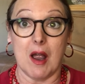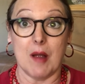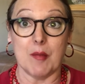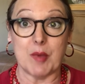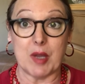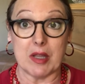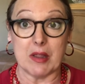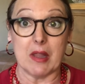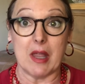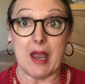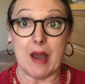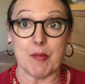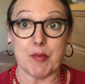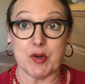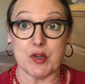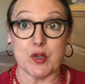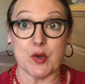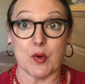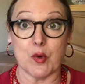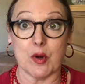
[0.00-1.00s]
in
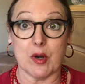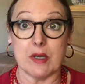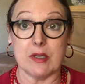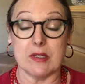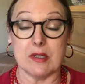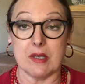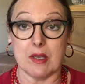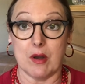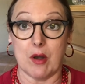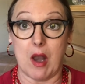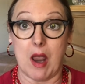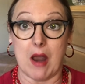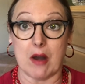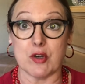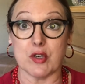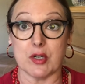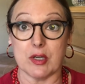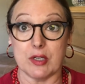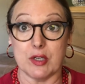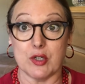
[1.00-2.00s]
laboratories that
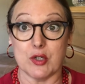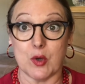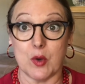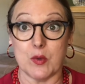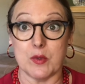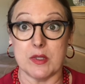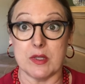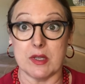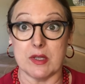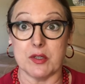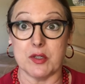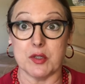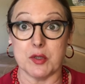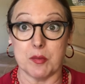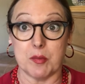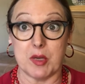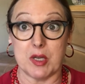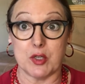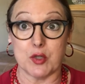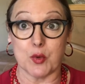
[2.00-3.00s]
actually shows this to
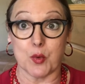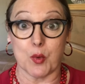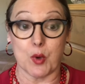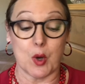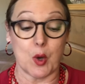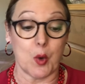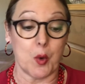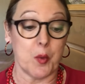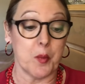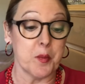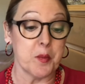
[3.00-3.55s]
be true.